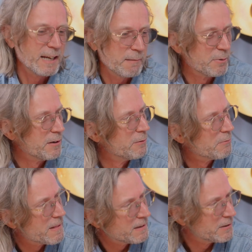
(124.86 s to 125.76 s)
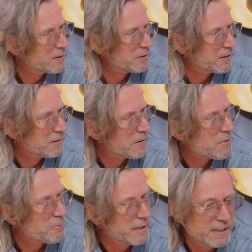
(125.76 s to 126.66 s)
happened within those
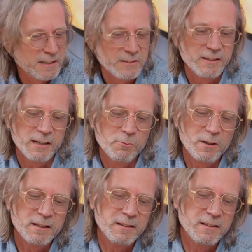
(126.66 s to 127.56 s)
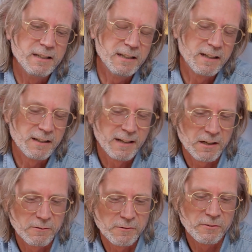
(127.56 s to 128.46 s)
3 years and what is the kind of the